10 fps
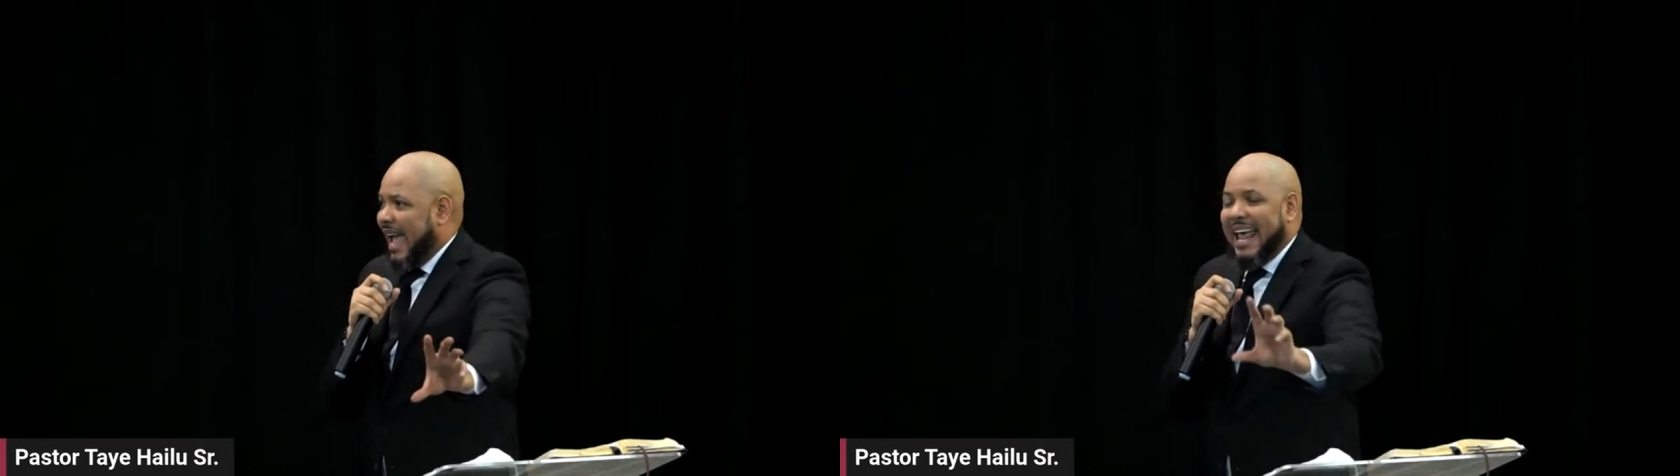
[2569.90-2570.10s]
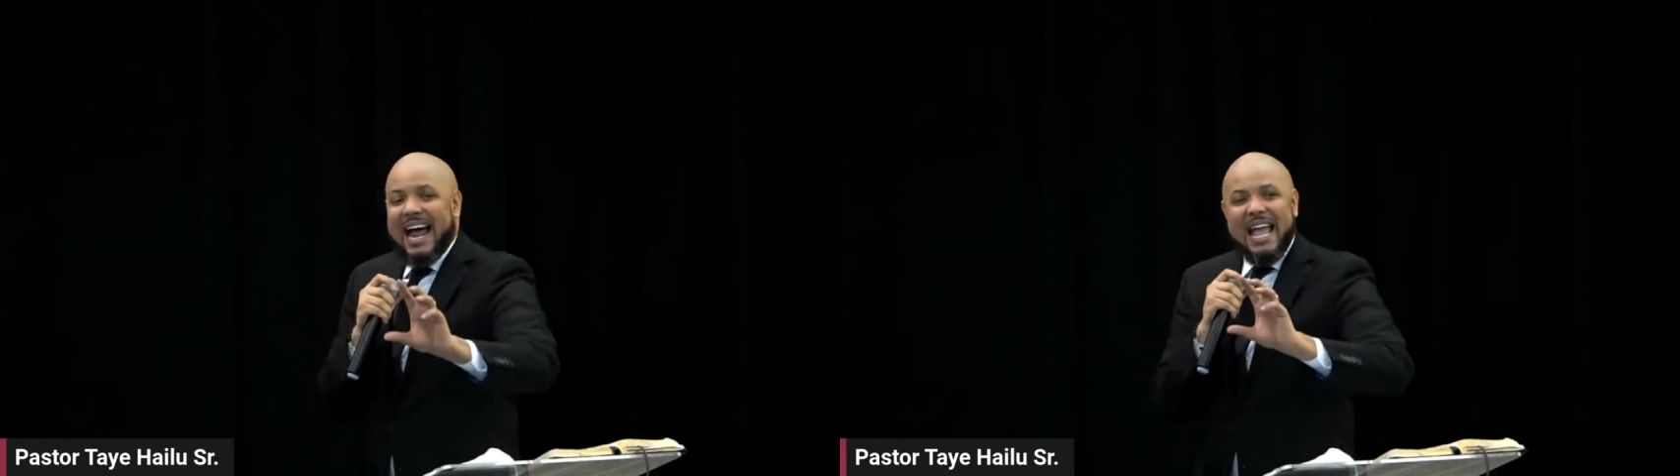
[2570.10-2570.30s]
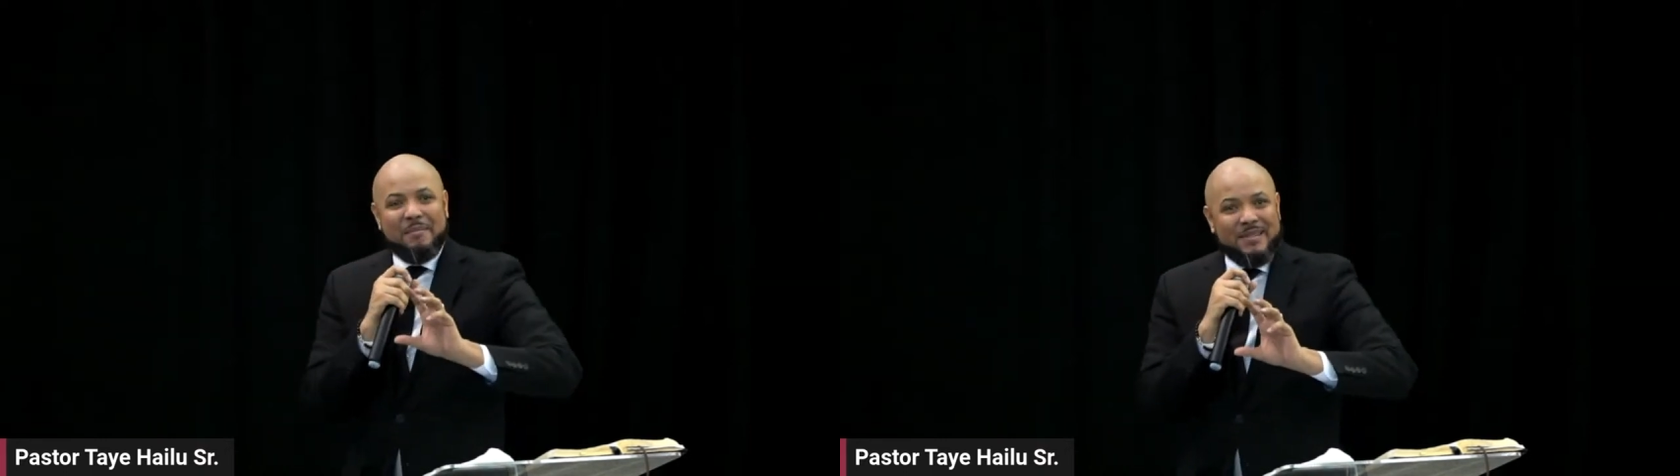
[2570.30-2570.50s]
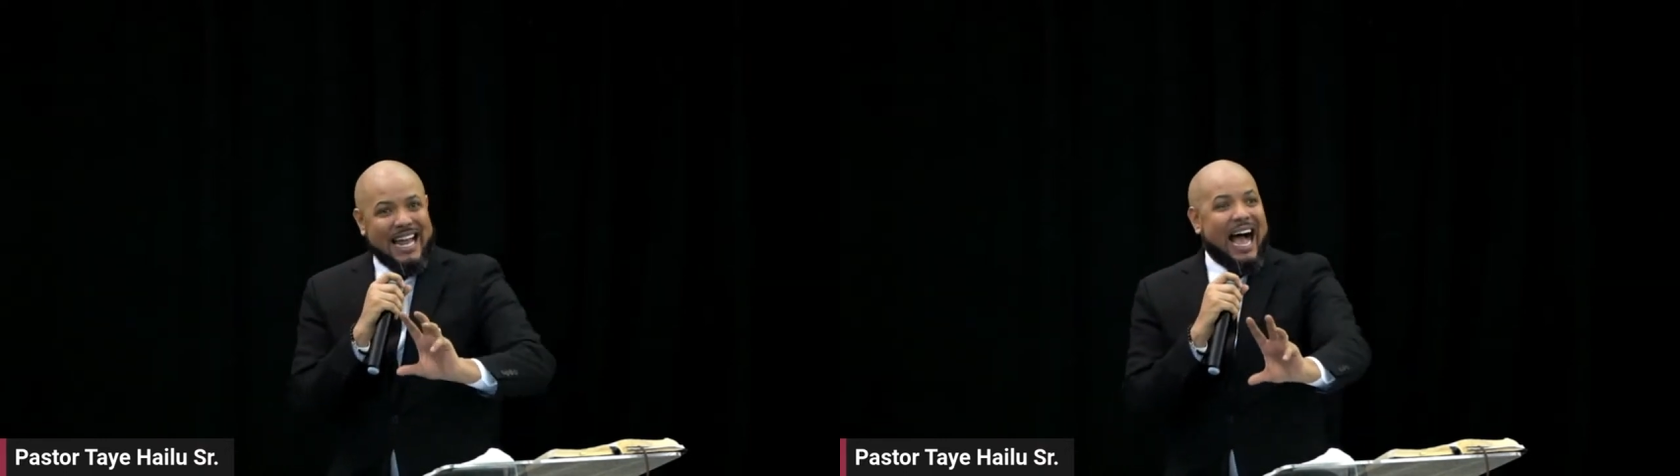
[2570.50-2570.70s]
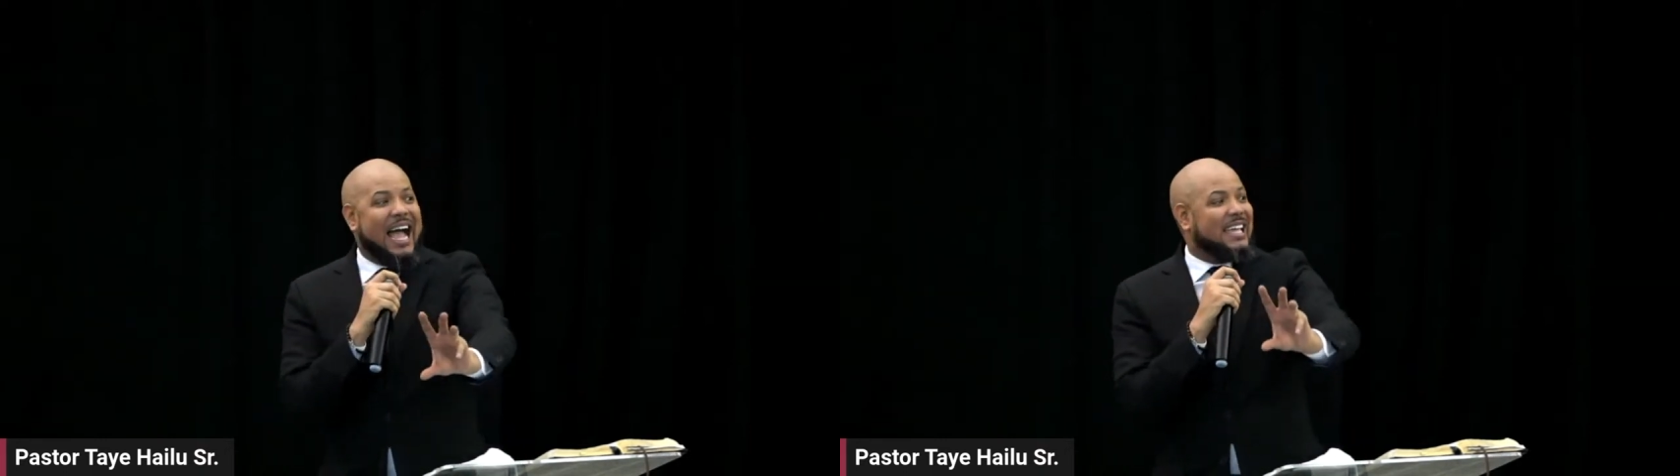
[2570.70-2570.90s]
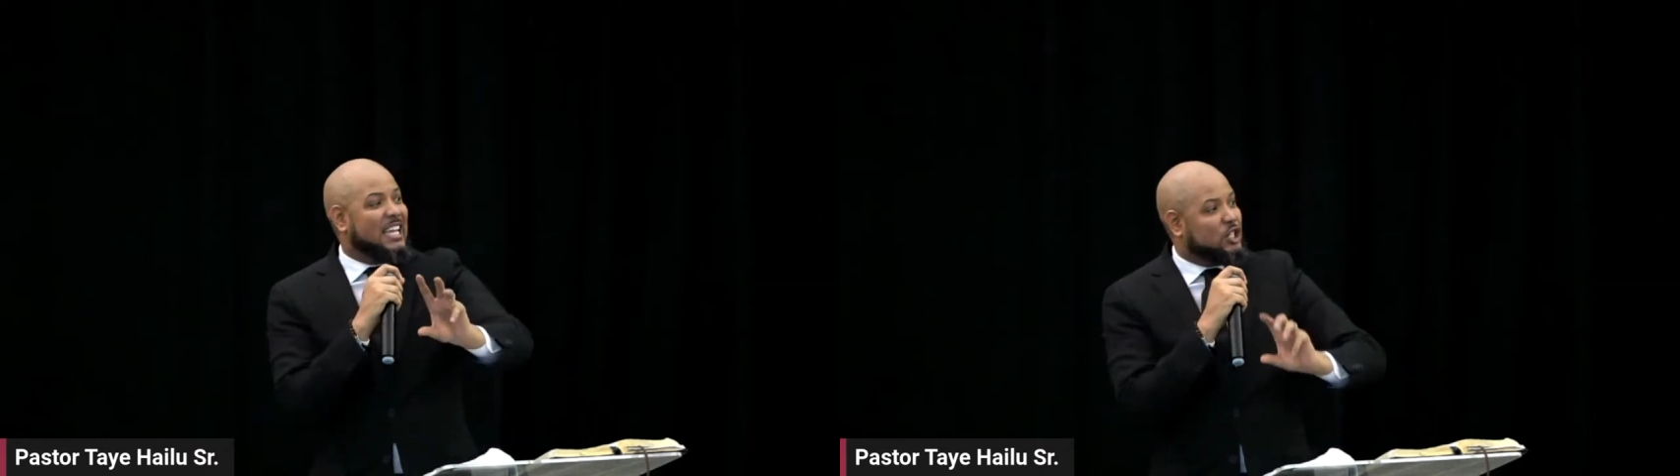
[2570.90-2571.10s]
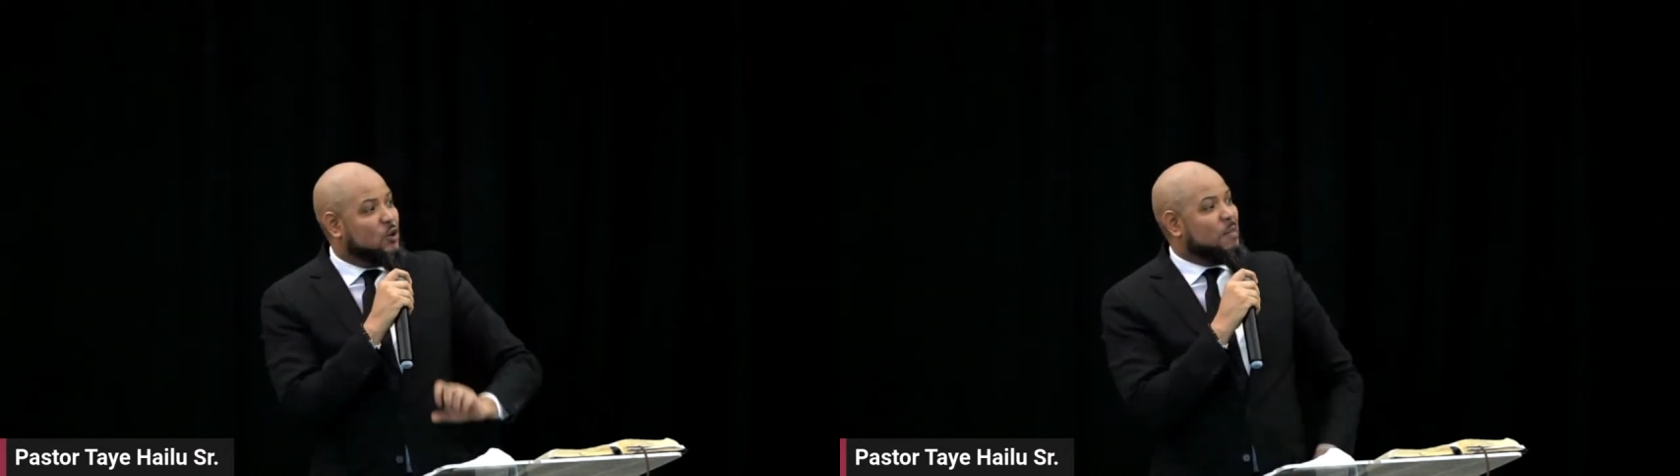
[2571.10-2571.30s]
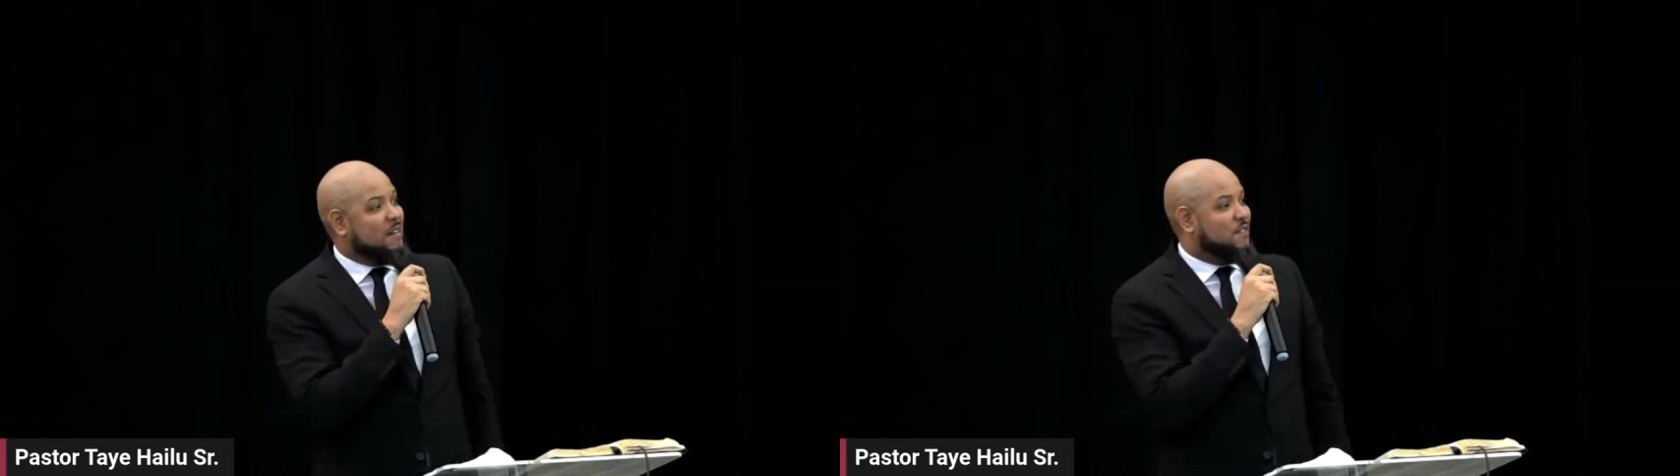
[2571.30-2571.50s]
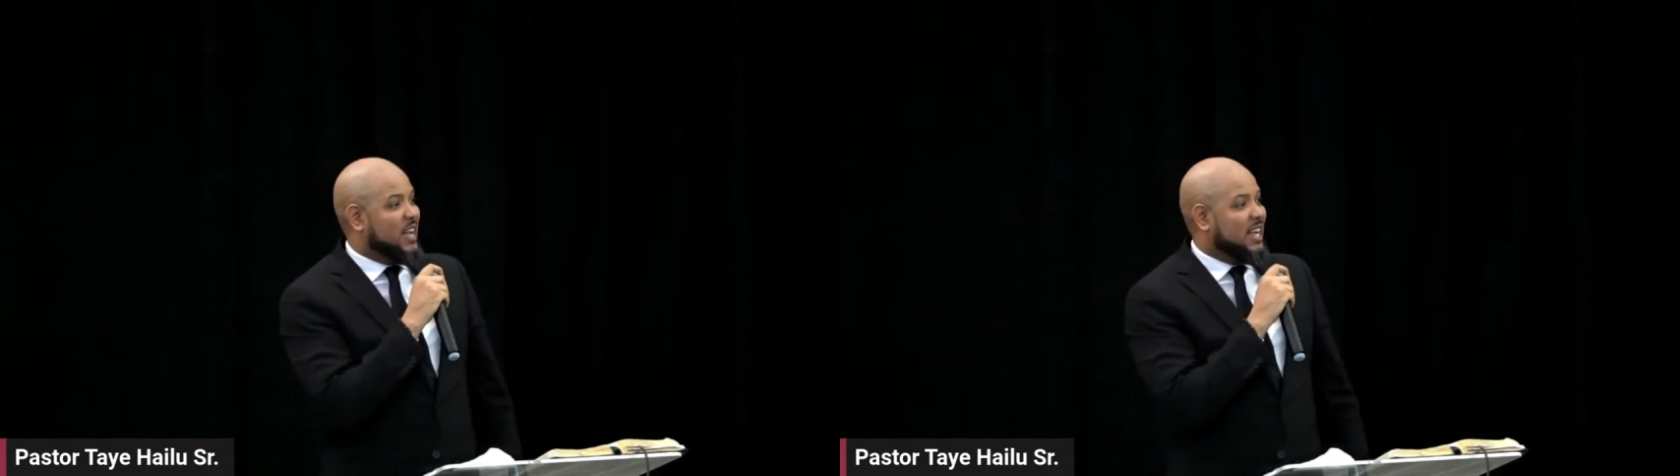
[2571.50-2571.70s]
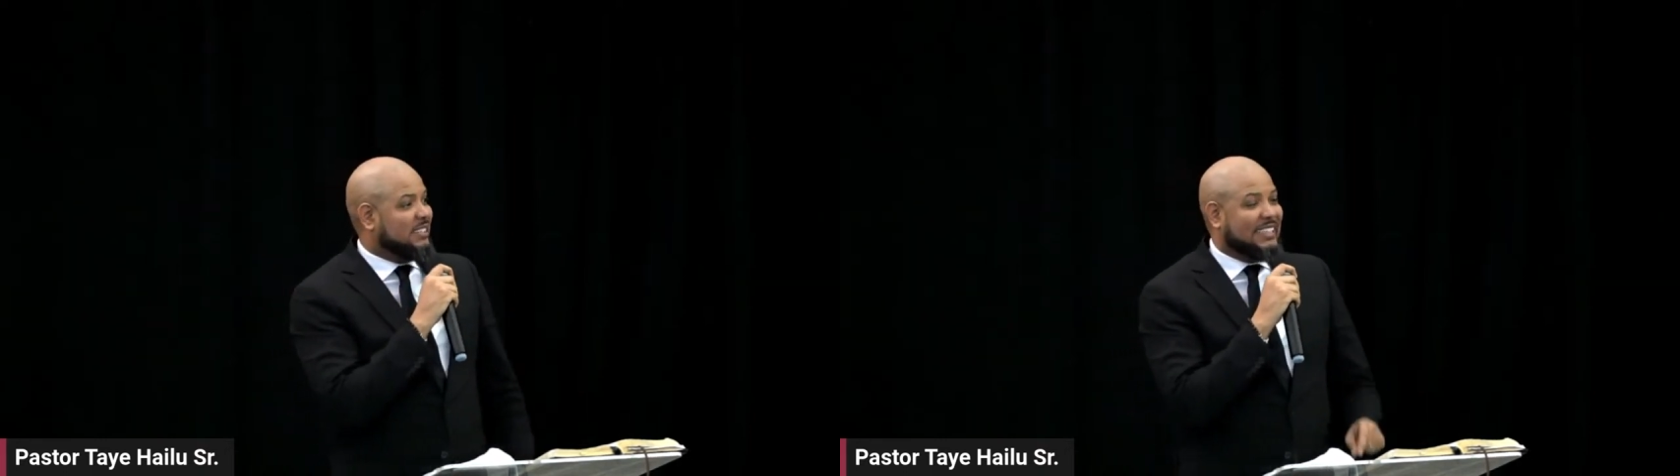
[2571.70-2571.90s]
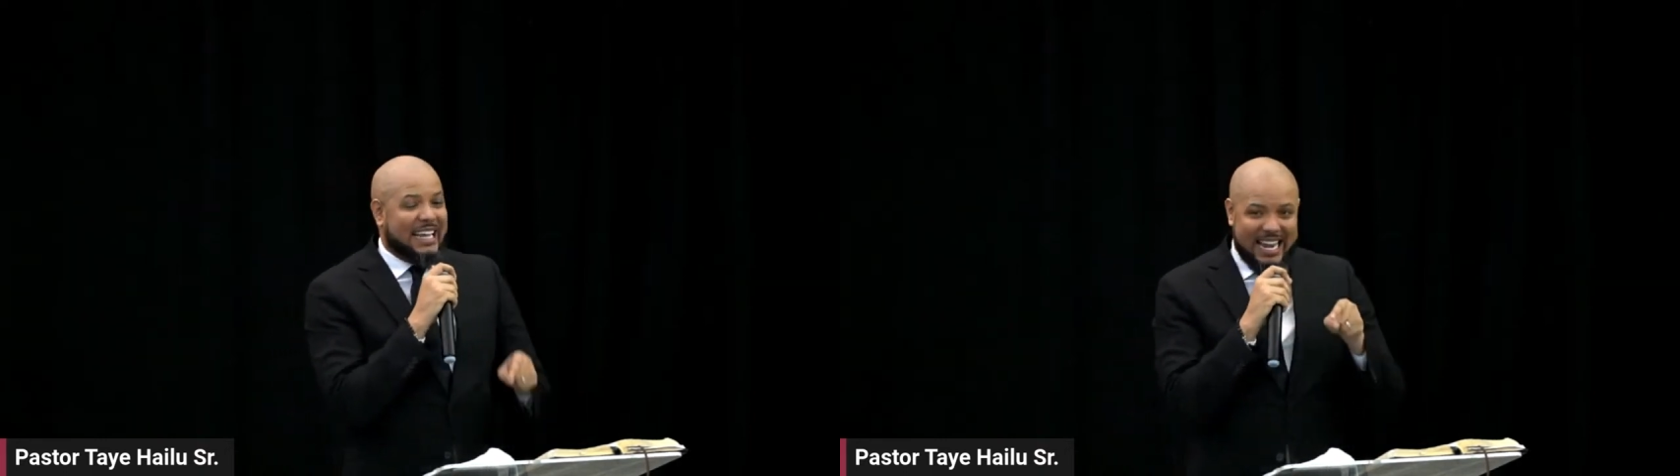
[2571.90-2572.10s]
and I am dying to my flesh